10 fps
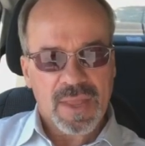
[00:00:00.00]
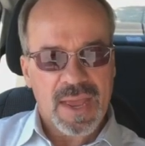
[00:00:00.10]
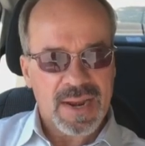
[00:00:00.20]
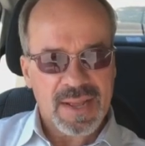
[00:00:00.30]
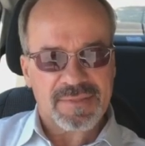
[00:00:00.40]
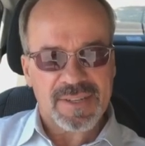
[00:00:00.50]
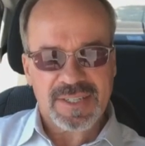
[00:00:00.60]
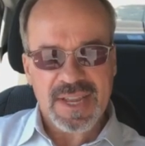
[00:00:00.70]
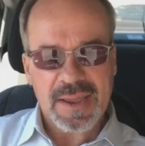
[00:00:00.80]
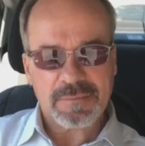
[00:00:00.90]
and at the
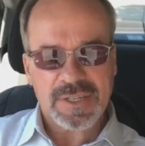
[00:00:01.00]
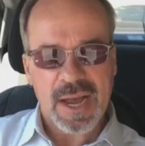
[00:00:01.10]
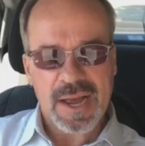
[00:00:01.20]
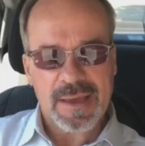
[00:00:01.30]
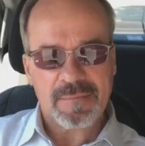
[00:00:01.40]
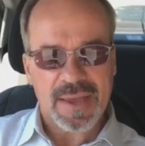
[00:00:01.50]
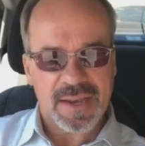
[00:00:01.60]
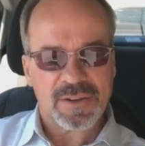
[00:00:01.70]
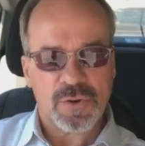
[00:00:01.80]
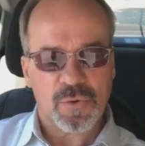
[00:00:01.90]
same time
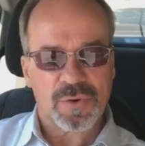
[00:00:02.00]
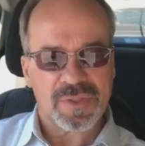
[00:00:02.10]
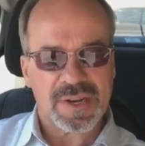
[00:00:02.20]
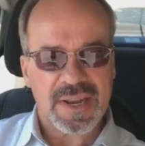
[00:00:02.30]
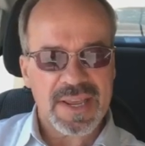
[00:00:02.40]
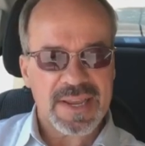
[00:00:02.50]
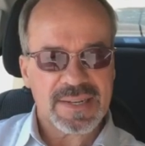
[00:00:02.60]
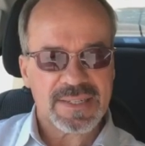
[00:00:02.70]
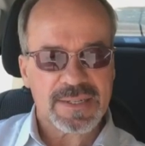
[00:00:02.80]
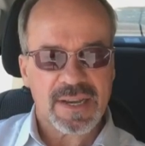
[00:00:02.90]
ignore the
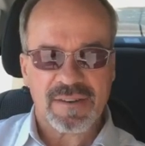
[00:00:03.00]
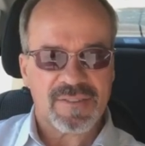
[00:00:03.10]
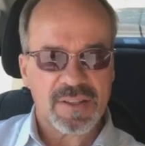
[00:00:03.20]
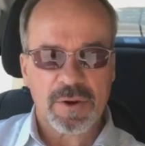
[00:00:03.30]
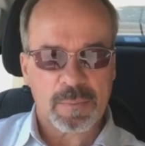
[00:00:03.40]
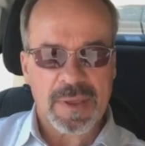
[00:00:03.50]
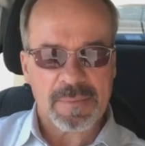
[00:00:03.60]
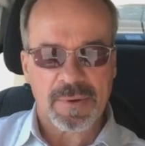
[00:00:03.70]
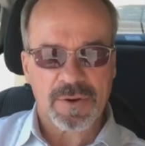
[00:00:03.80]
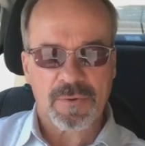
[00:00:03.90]
needs of other
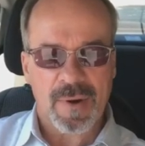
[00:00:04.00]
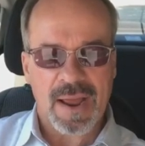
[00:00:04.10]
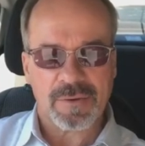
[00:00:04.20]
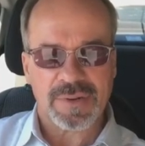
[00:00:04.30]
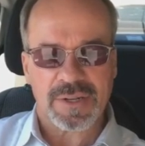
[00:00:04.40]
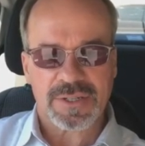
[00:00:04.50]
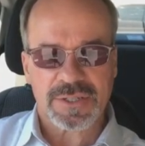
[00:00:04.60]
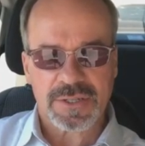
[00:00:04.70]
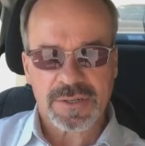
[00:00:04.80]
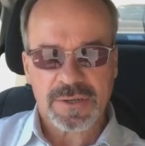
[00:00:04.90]
people around
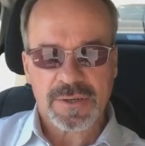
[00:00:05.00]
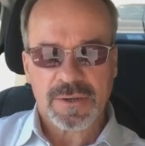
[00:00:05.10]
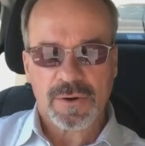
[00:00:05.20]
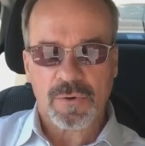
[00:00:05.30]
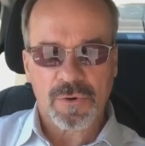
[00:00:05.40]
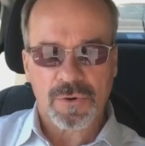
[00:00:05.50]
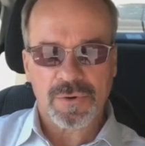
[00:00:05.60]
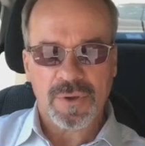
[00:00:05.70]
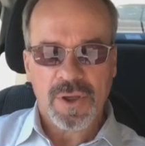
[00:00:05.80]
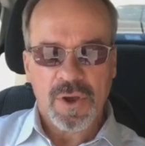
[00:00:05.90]
us.
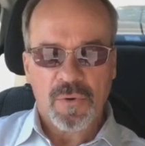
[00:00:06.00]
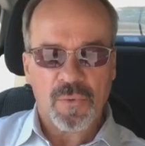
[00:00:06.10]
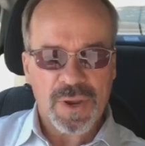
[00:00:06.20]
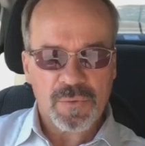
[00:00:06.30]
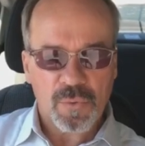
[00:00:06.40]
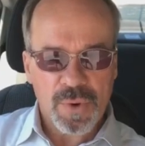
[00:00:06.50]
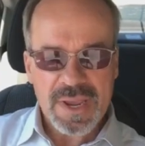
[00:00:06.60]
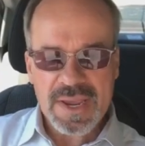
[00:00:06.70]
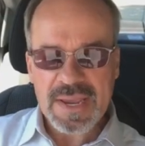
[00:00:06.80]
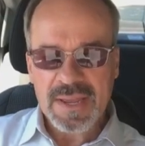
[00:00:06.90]
Or when
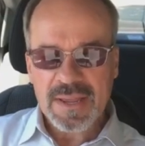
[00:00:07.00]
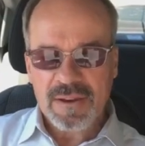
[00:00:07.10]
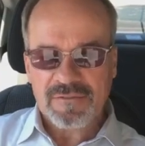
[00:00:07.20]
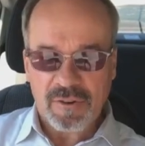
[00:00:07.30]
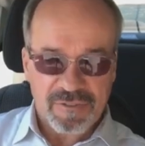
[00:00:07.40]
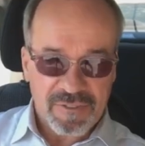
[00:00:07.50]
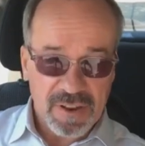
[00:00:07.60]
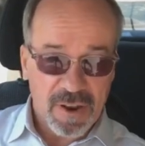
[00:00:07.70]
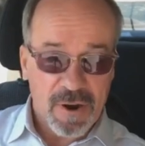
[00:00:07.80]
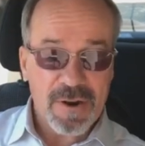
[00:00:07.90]
we
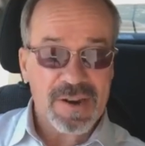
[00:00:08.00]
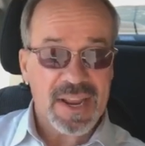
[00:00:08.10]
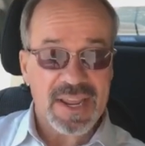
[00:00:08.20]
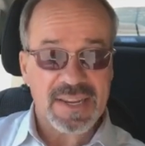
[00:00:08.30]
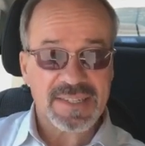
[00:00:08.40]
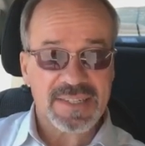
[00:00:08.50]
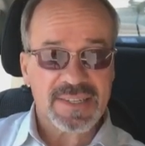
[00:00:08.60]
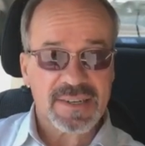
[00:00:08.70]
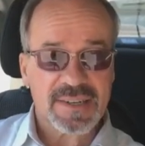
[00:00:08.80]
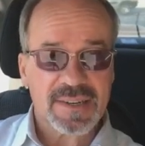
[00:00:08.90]
fulfill our
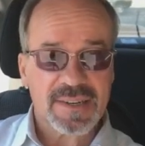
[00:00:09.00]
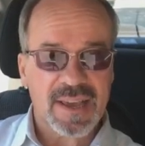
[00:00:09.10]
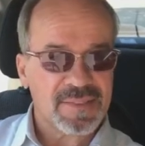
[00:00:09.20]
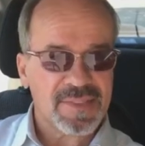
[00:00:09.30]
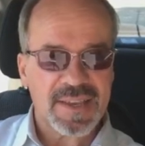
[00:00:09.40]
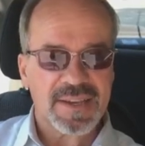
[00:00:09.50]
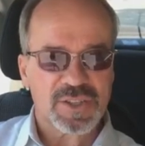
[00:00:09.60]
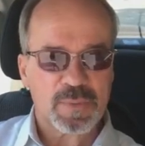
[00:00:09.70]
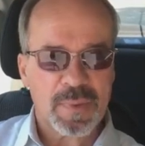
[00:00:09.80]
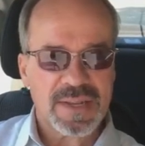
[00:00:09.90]
needs at the
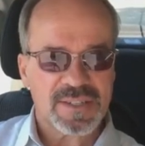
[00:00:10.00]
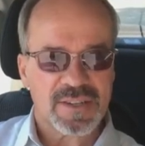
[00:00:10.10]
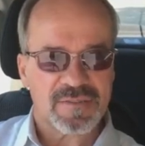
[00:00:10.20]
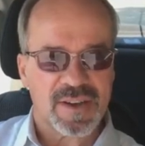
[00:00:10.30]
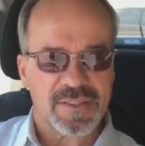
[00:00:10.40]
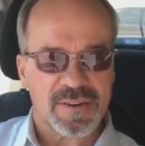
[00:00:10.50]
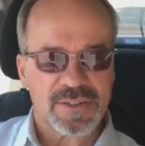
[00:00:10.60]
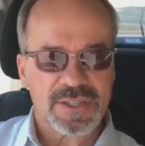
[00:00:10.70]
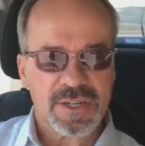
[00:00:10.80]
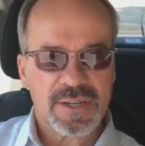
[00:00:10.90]
expense of
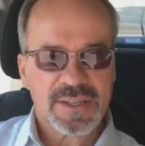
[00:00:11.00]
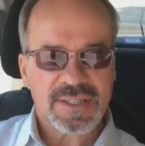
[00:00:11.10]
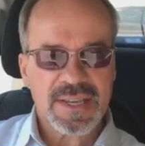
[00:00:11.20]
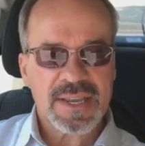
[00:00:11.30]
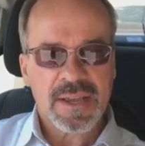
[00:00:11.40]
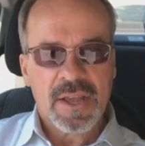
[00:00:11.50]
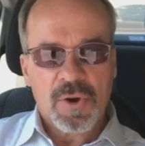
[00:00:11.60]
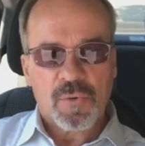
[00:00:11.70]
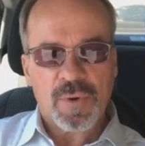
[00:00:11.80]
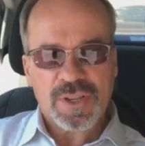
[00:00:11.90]
others. See,
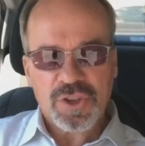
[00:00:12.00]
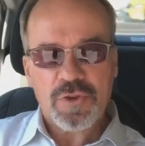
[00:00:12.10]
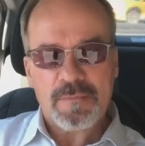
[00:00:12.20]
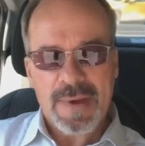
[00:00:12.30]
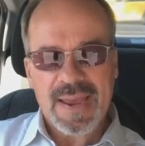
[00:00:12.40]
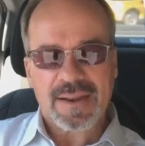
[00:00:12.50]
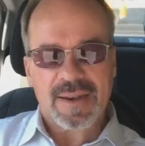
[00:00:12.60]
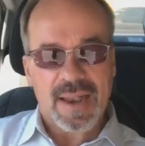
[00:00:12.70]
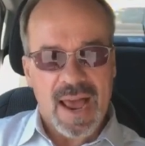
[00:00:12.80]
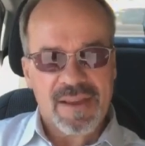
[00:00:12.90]
when you
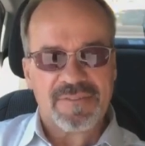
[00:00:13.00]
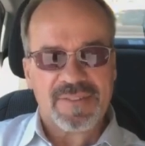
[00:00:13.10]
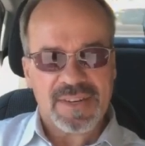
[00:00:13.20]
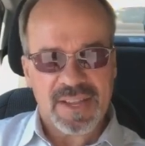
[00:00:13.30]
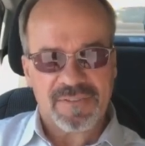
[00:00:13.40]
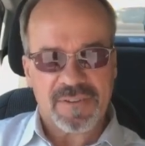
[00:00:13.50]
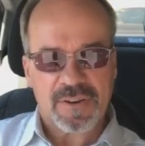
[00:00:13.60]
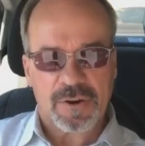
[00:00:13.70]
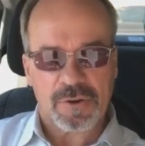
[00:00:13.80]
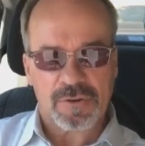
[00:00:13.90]
make life
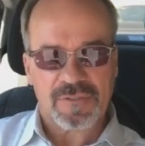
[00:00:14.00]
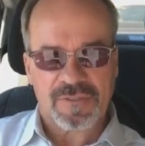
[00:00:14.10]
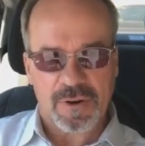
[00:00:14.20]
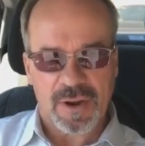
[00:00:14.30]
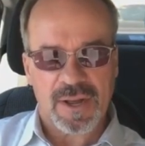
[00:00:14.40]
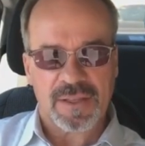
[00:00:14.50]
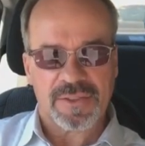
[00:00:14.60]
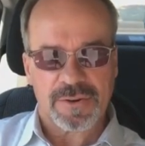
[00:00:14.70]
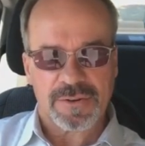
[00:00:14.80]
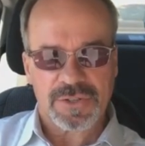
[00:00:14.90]
difficult for
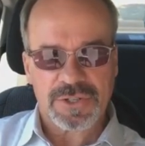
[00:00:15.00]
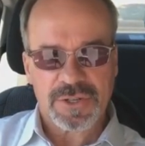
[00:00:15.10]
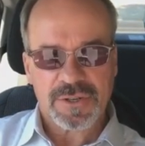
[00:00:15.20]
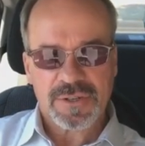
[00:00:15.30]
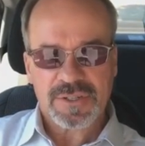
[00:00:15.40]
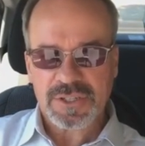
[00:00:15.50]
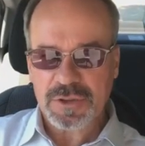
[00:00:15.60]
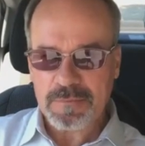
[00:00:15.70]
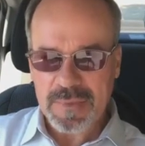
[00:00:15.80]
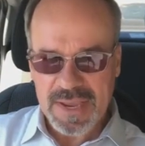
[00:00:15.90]
others
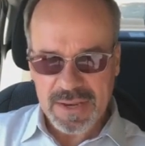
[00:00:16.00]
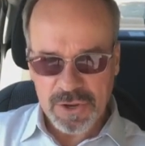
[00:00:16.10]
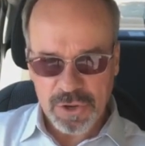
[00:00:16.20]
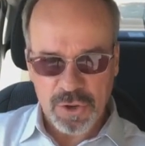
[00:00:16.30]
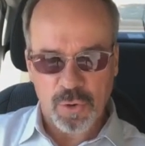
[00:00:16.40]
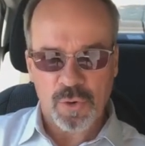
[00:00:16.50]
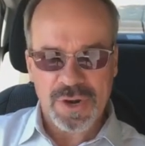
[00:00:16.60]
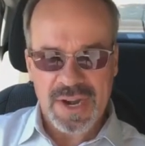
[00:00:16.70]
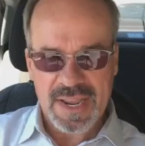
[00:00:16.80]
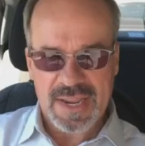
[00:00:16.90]
to meet your
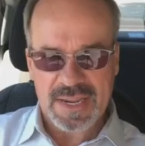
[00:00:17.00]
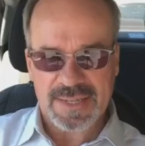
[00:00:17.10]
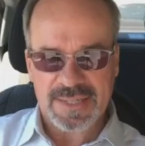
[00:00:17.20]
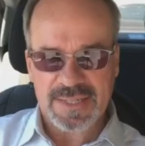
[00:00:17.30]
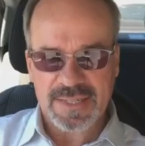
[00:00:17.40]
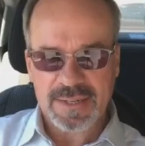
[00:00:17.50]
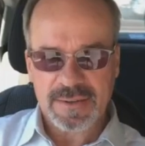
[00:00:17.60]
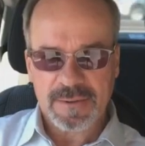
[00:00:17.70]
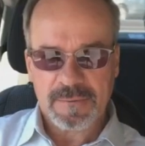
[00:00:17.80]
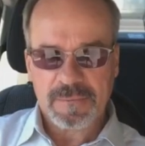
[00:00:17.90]
needs,
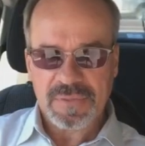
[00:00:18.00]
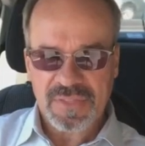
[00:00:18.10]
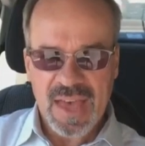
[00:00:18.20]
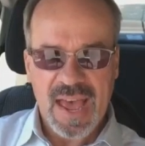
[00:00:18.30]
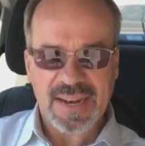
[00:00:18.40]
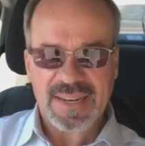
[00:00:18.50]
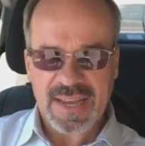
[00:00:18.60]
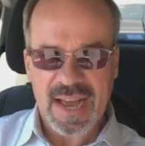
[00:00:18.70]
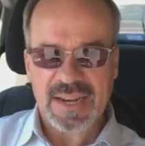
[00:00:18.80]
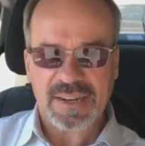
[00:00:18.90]
that
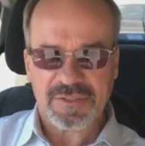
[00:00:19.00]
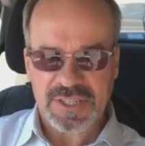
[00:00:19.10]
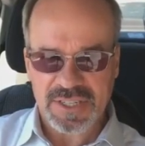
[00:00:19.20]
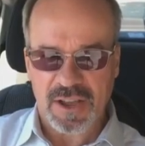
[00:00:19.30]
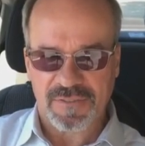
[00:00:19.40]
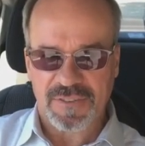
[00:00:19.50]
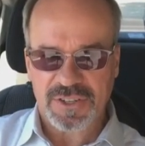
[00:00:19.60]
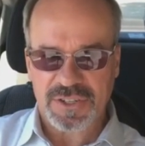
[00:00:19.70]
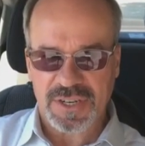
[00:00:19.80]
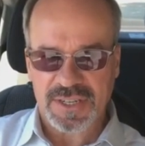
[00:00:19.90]
kind of
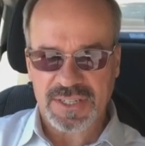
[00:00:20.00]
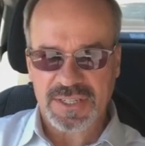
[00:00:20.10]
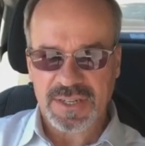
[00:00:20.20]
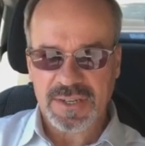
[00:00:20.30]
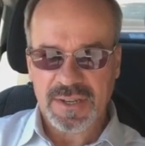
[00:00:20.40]
selfishness